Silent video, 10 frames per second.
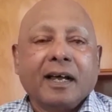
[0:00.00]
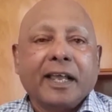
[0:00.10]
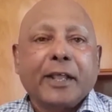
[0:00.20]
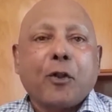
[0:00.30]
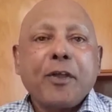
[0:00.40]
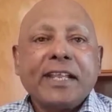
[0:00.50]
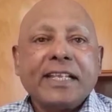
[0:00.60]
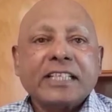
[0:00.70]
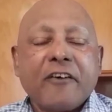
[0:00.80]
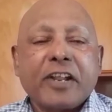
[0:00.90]
Heroin
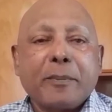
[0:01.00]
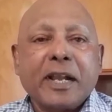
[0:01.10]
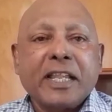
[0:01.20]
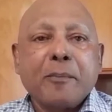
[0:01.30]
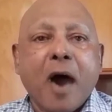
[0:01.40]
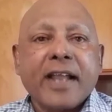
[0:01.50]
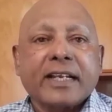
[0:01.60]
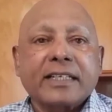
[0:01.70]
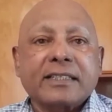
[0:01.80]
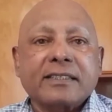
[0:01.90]
is available in the
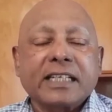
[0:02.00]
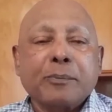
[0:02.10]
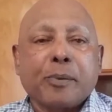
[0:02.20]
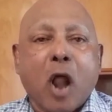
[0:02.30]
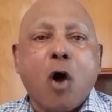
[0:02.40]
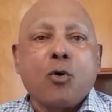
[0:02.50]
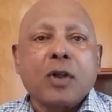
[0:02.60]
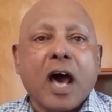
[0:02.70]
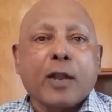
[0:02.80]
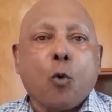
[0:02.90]
market in brown
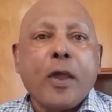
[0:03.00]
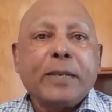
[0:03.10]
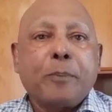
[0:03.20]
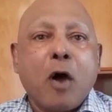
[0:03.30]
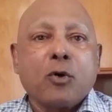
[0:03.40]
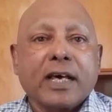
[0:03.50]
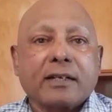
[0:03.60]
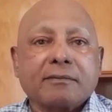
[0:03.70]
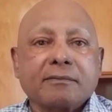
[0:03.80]
or white powder.